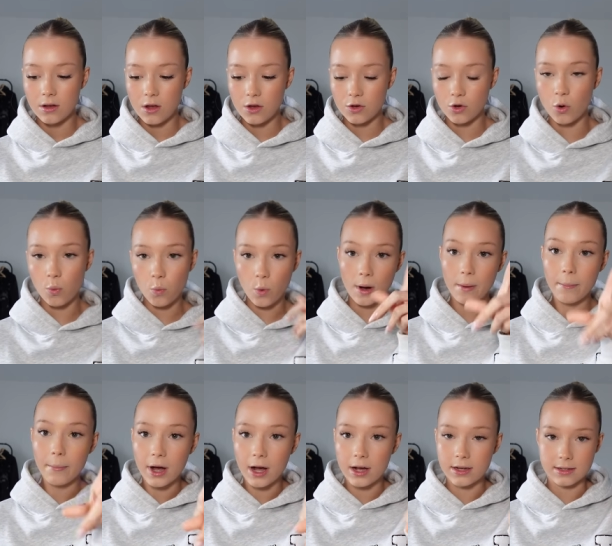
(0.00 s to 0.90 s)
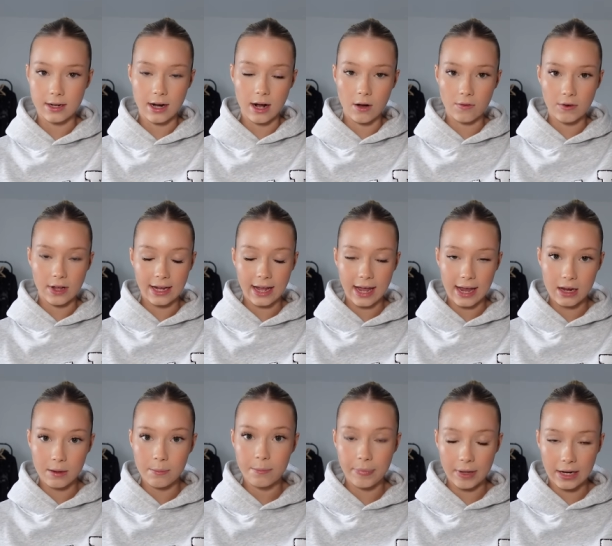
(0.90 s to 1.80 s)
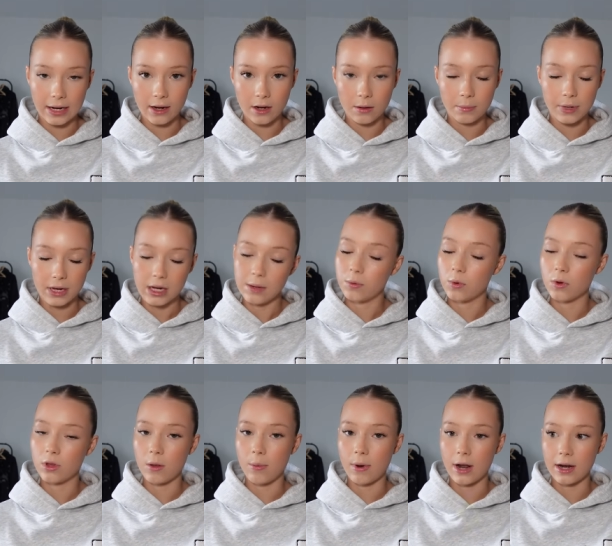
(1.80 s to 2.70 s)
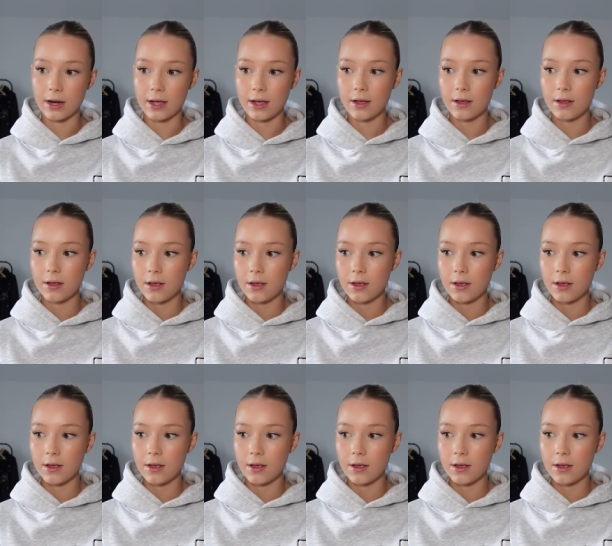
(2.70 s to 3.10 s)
you're one person out of like 8 billion people on the planet